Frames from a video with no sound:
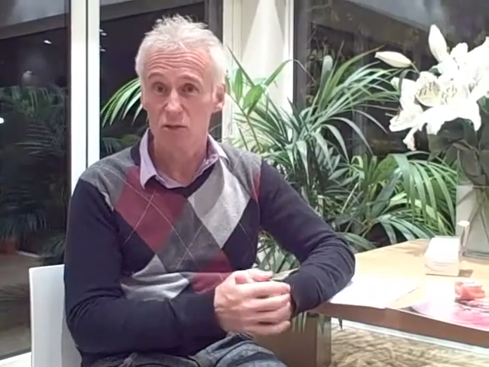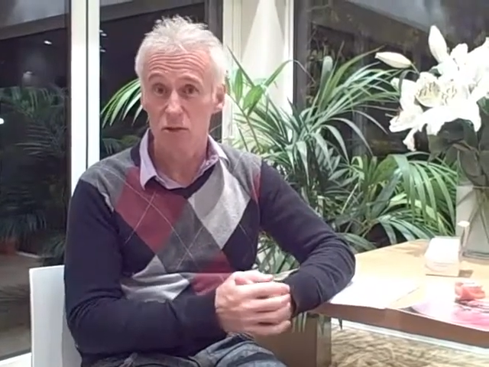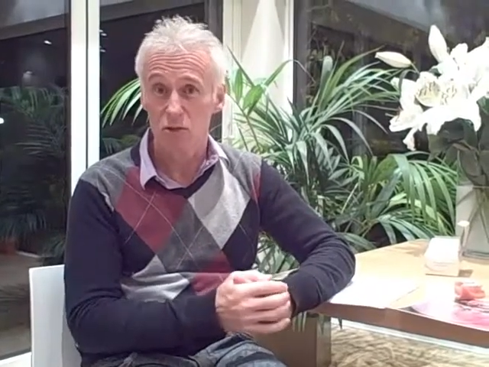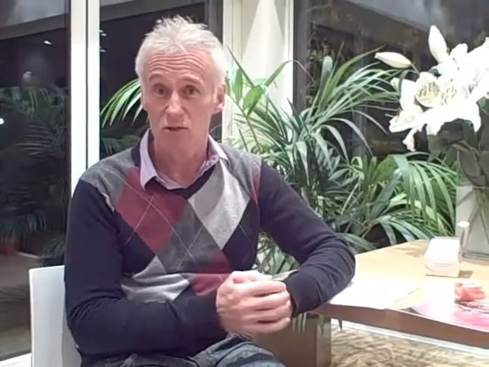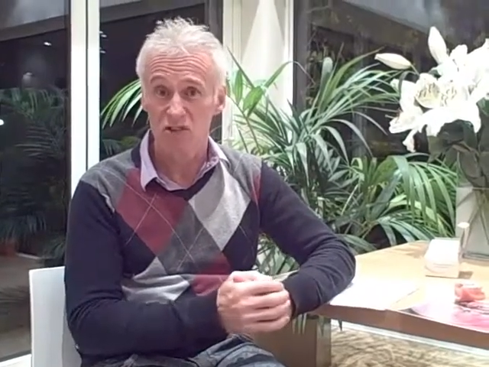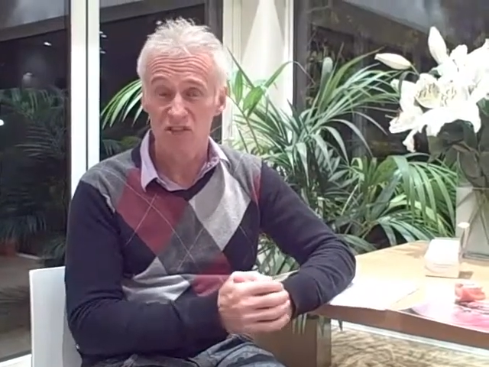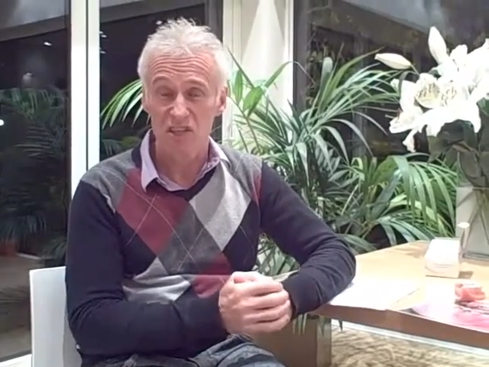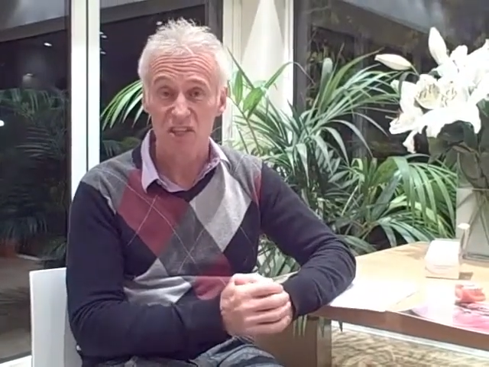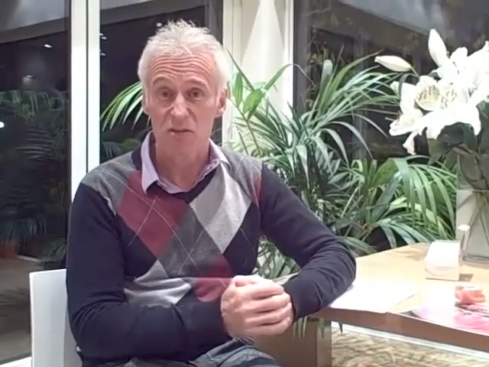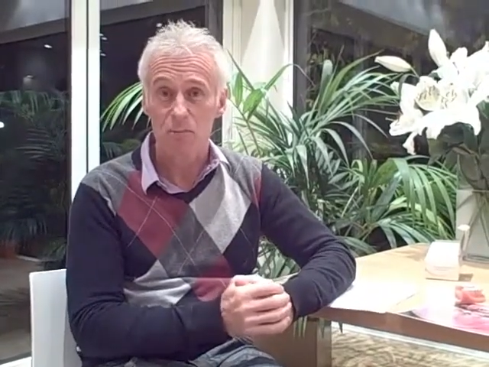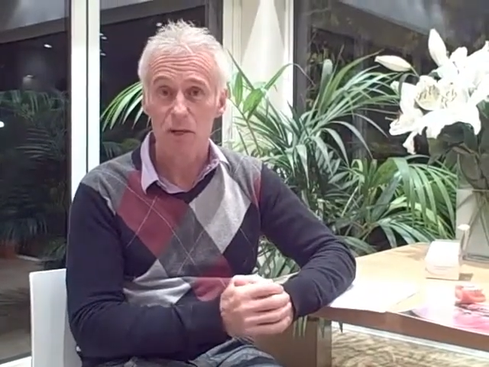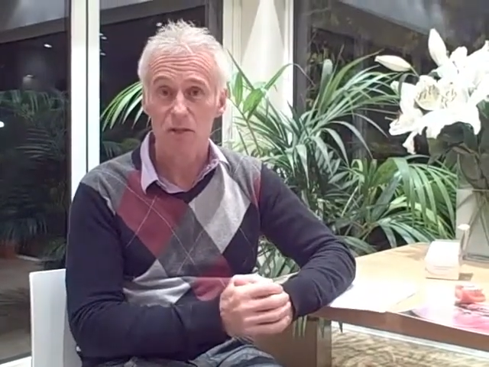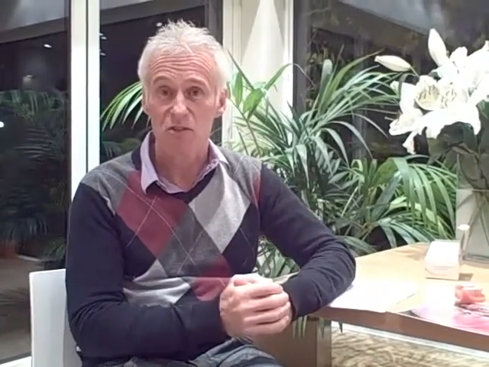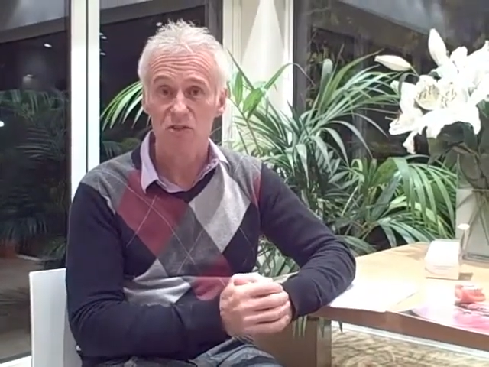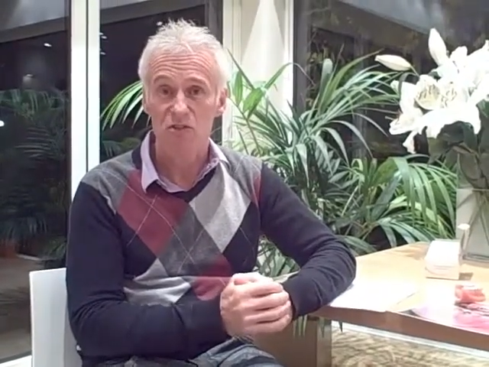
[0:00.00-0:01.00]
is called
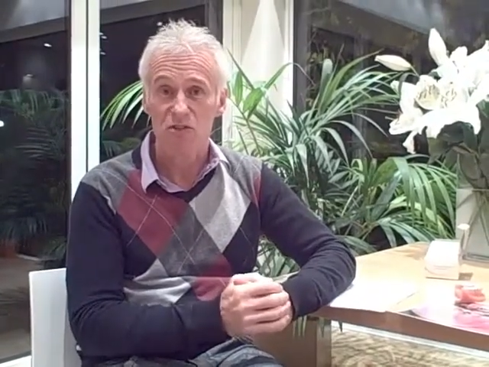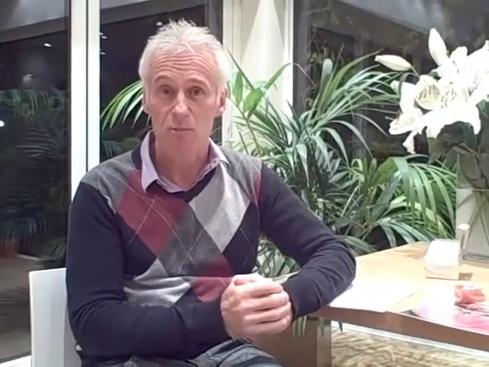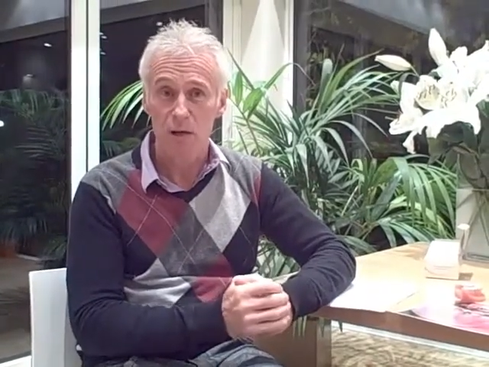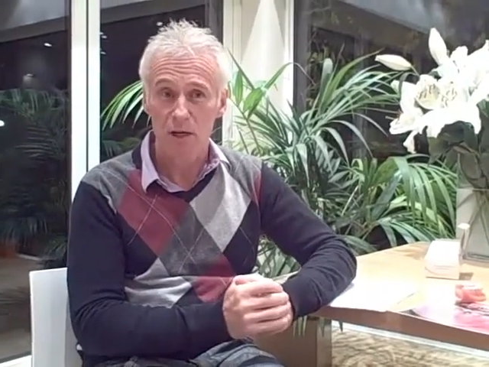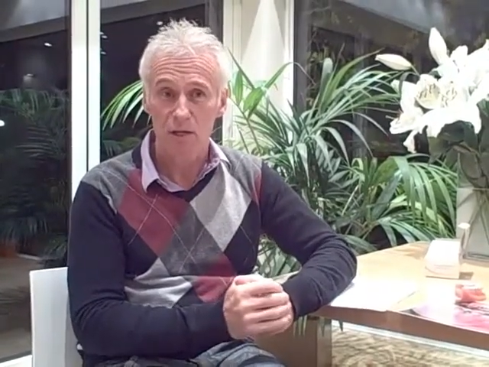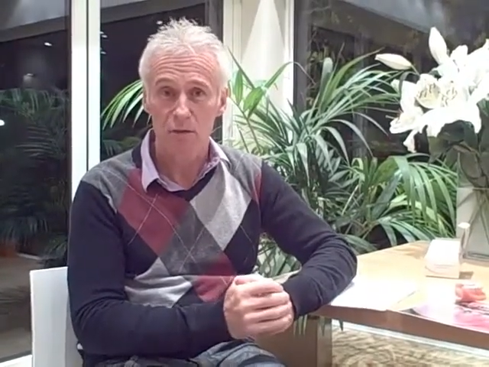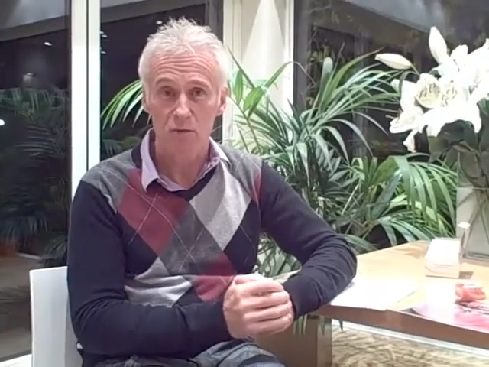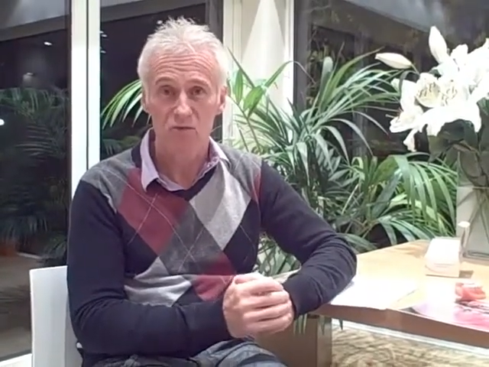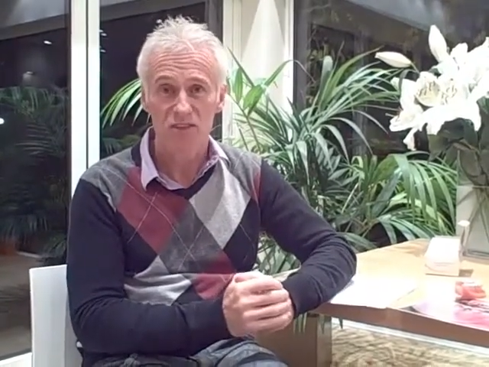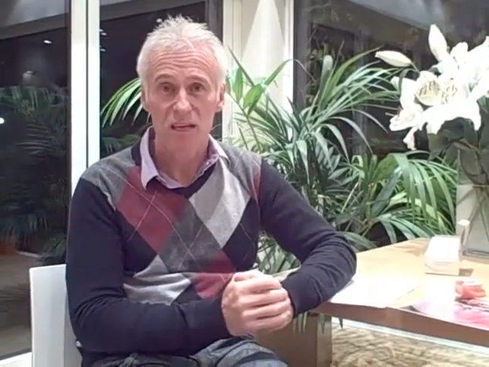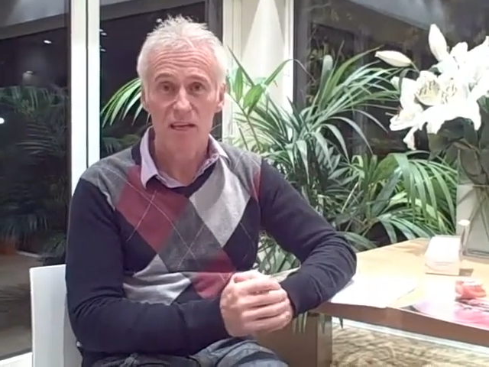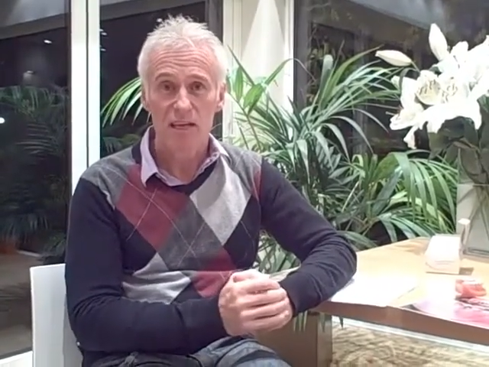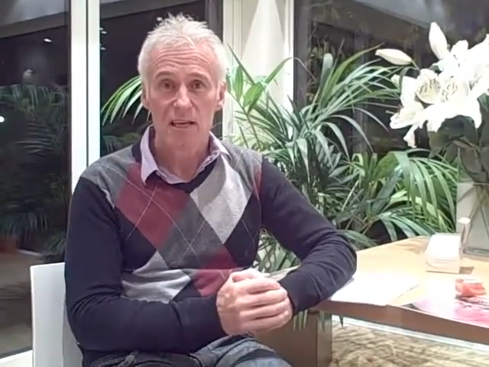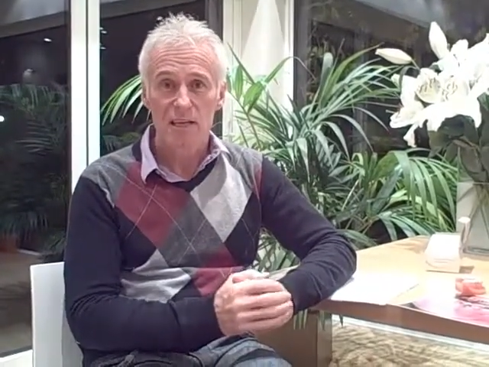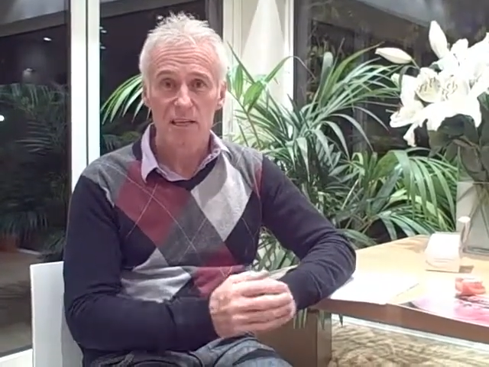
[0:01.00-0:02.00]
6-month smiles.